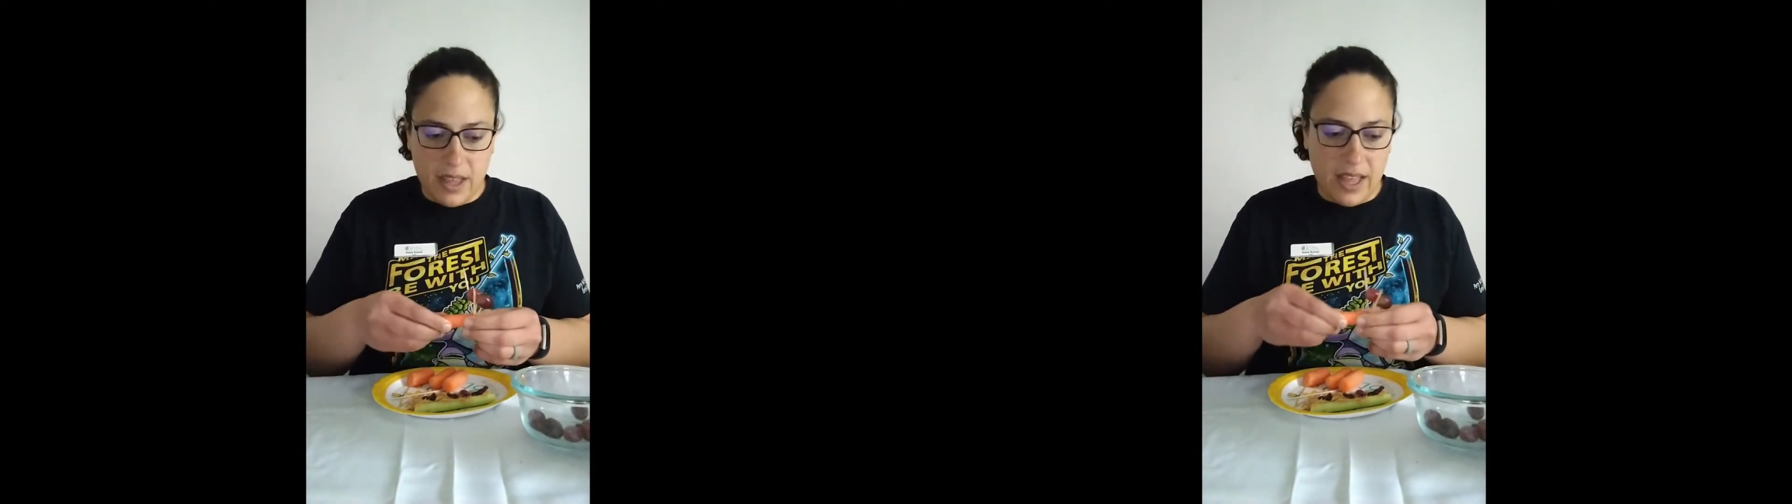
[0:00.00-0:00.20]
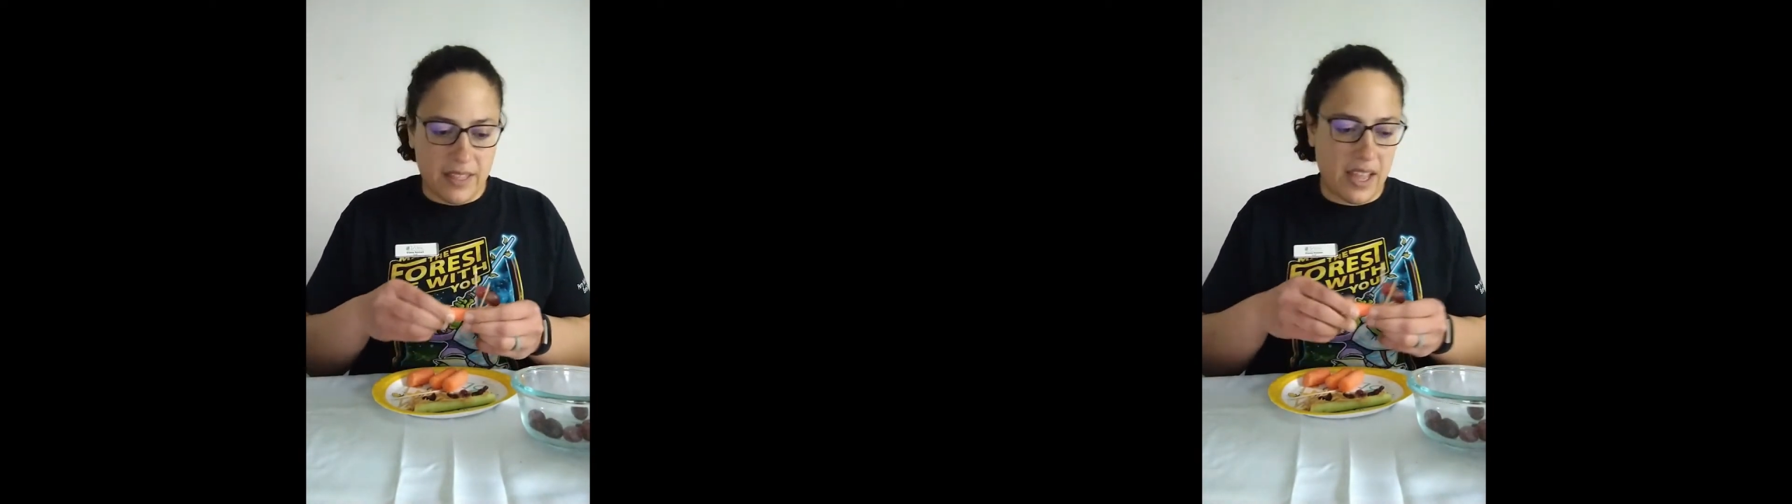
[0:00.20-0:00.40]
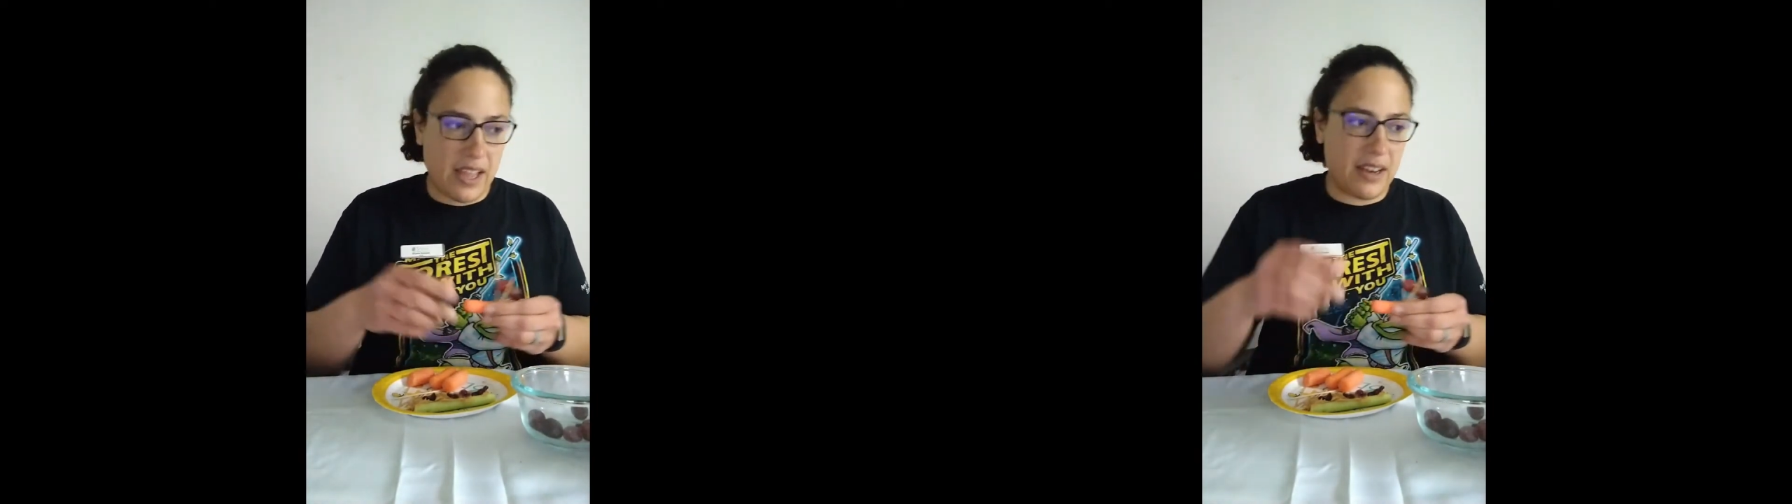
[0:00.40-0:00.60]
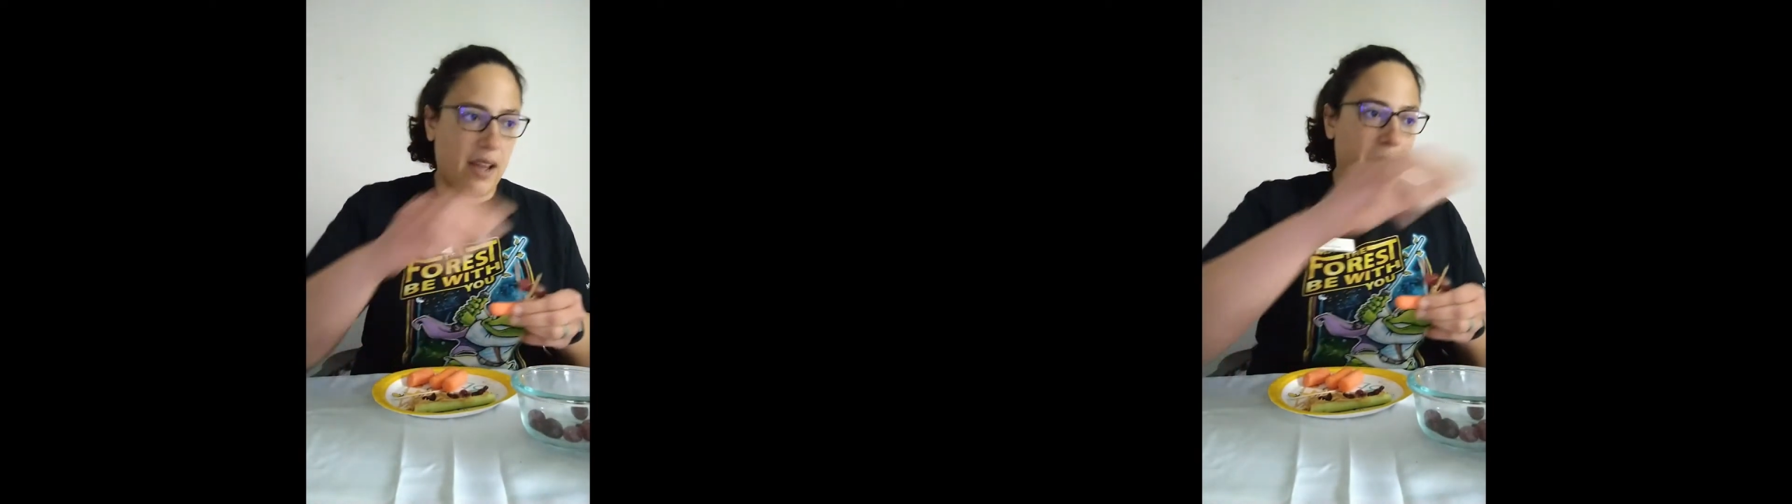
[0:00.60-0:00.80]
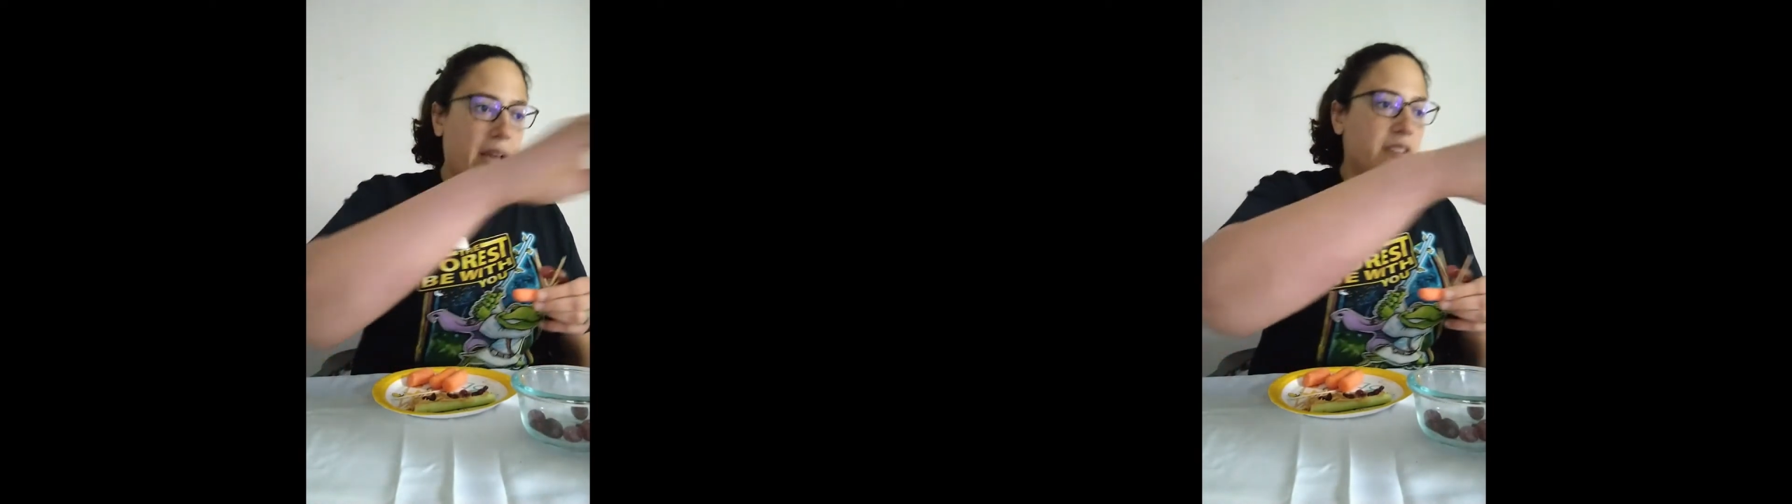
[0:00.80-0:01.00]
And then
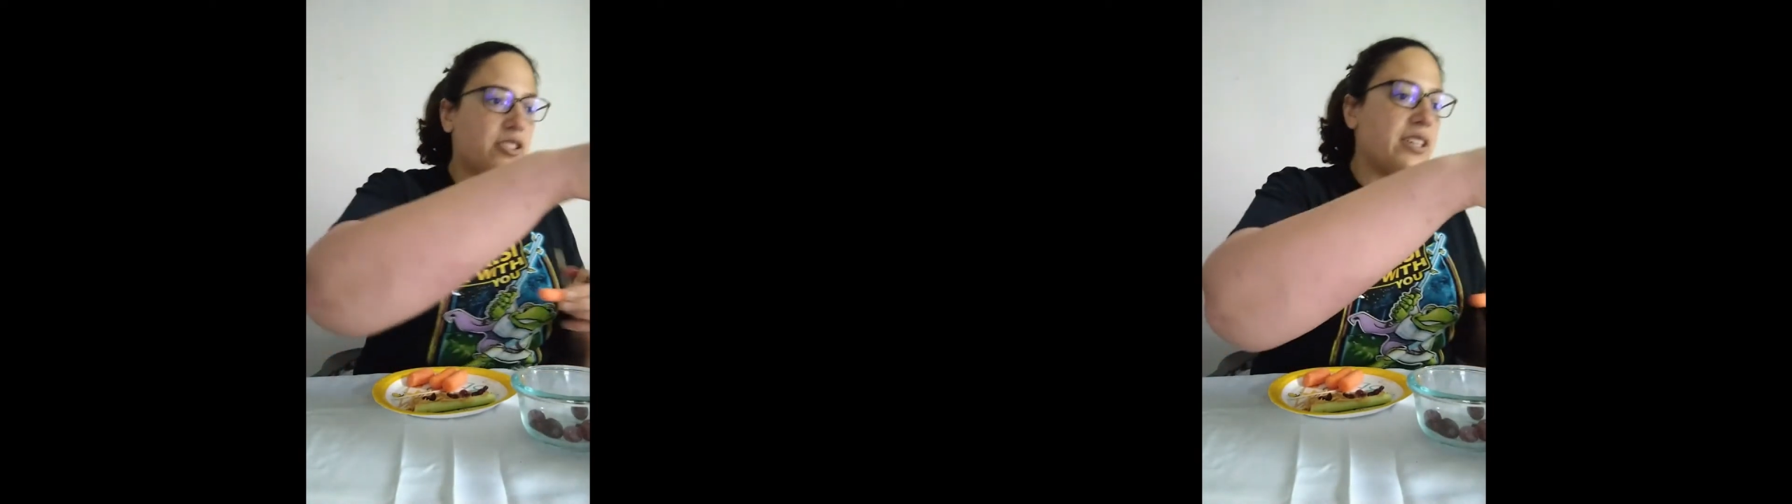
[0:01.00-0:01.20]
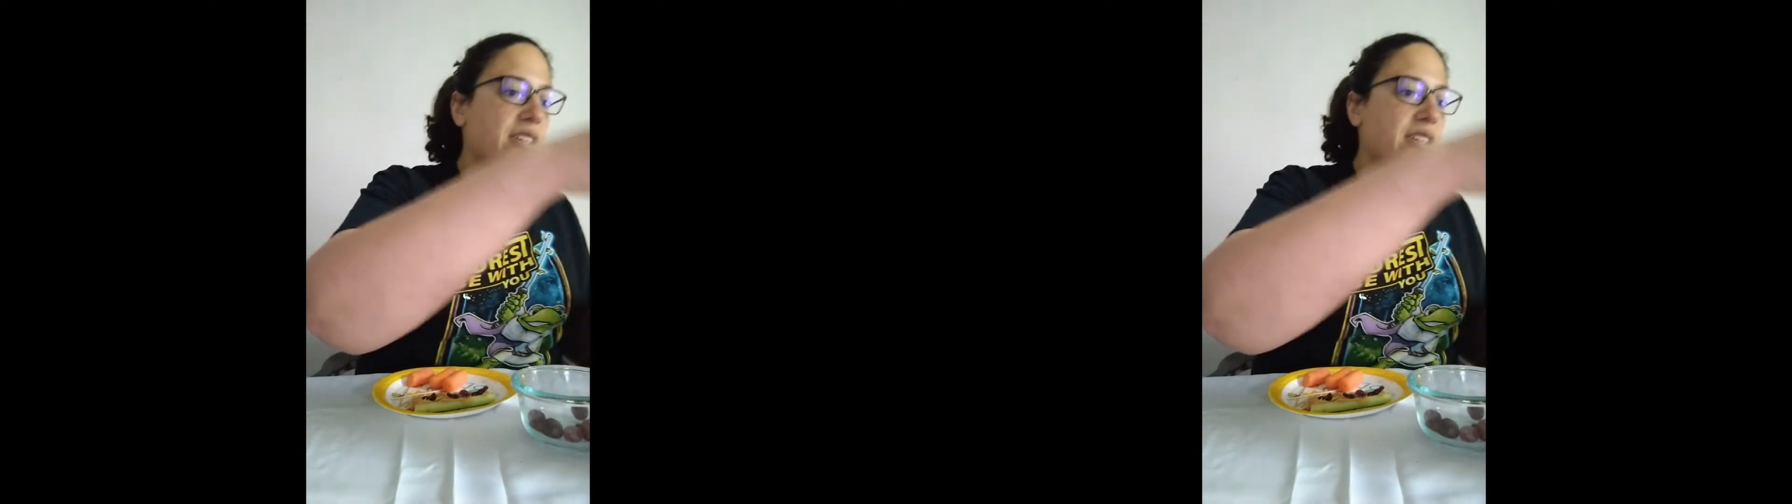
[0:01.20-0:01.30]
I'm actually